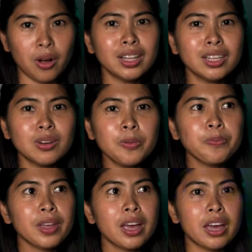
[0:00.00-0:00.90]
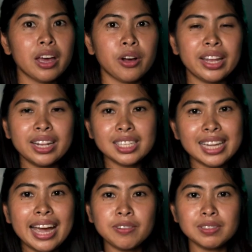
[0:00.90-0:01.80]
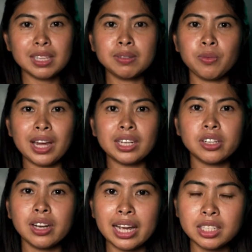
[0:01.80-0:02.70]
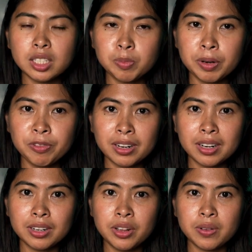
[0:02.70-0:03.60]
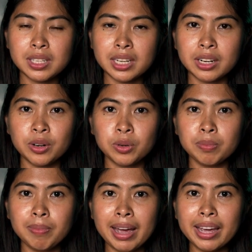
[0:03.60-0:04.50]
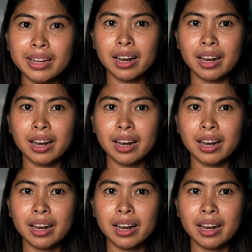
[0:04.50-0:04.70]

Although, in this kind of situation, I just prefer using a Rode mic,